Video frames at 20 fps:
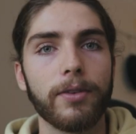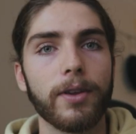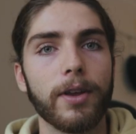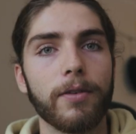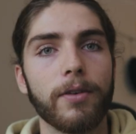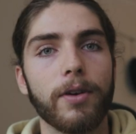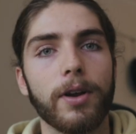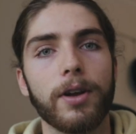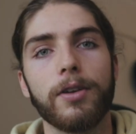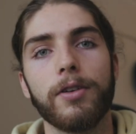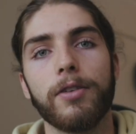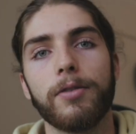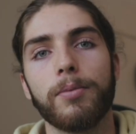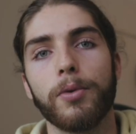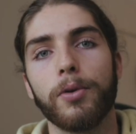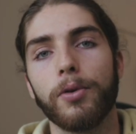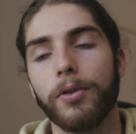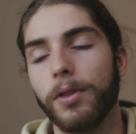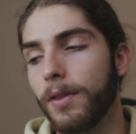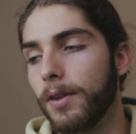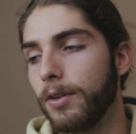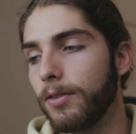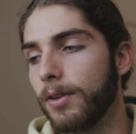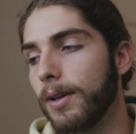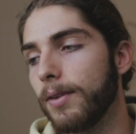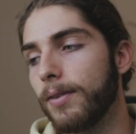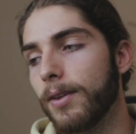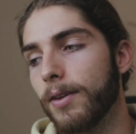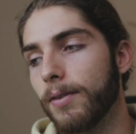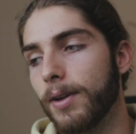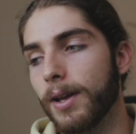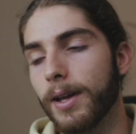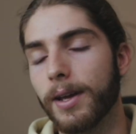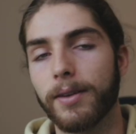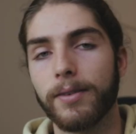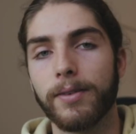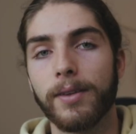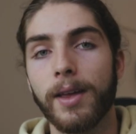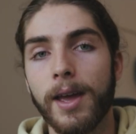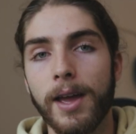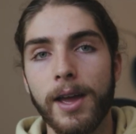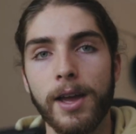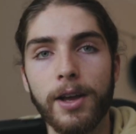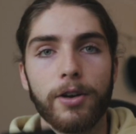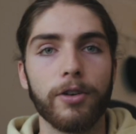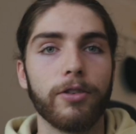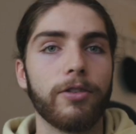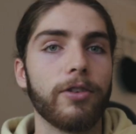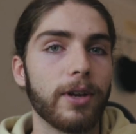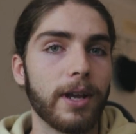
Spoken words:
7 I use more than the G7X because